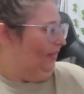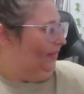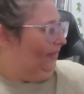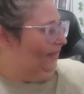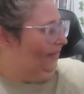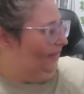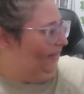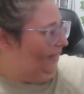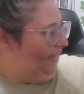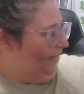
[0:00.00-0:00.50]

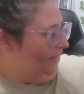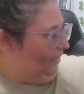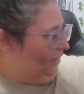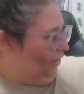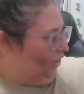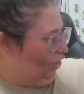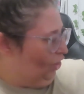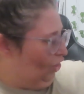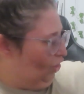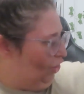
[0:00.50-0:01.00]
The next
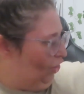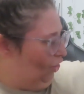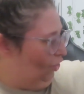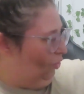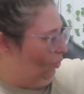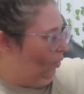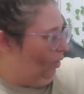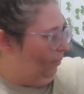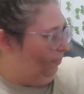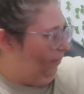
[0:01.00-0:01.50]

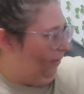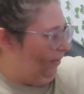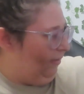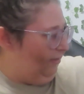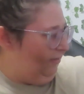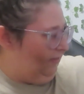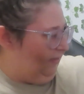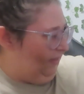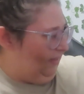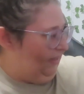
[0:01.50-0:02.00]
two are part
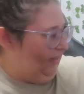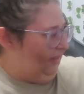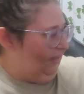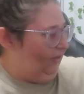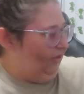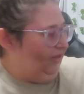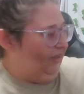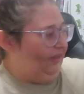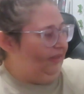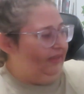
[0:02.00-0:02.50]
of a
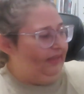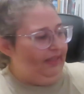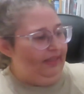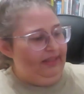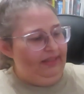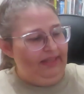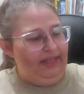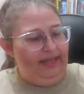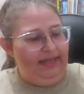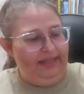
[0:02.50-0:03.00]
series,
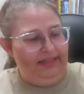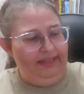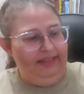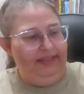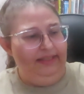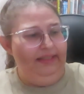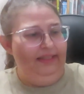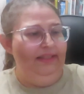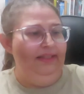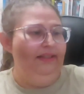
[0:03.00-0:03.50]
and that
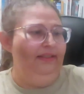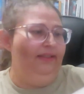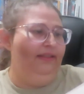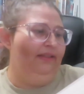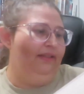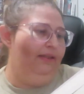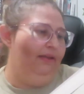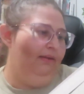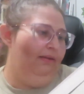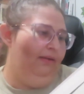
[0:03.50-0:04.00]

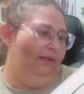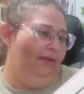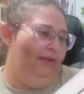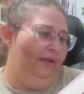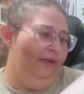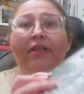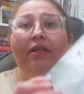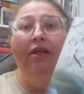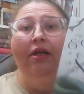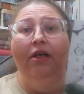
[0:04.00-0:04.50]
is
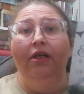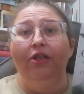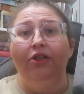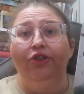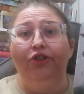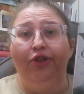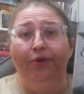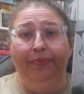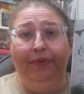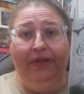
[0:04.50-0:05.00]

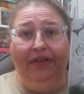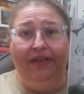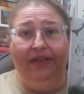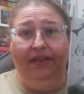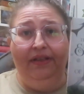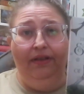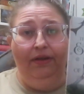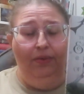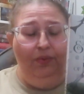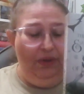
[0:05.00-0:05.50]
Serpents
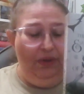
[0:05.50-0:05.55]
in the